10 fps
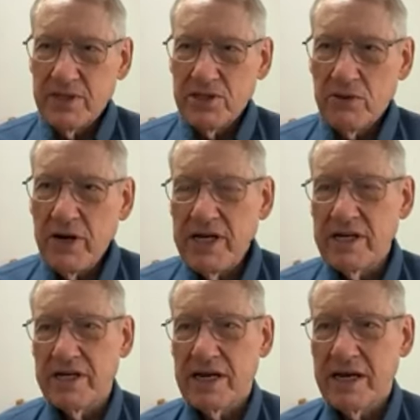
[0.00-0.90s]
So I
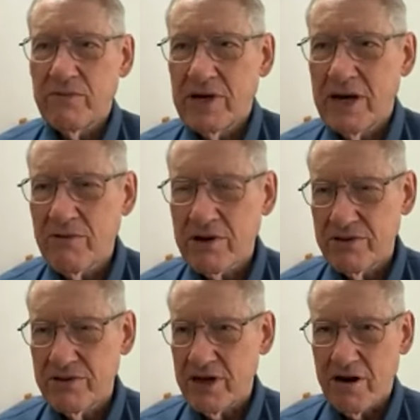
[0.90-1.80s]
did. And I, I worked
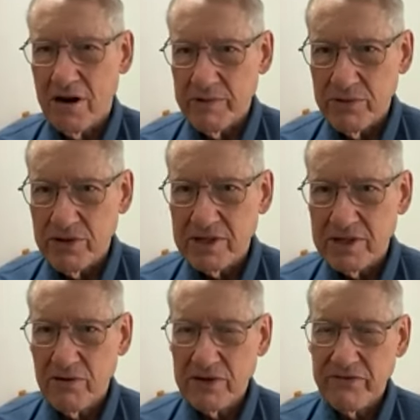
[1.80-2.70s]
through the Arban book,
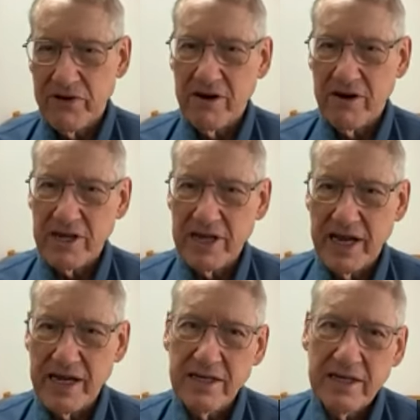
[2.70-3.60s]
worked very hard on
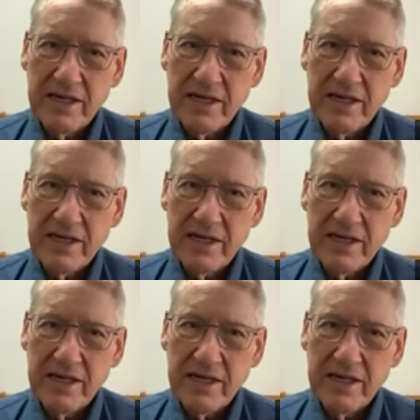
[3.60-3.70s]
that.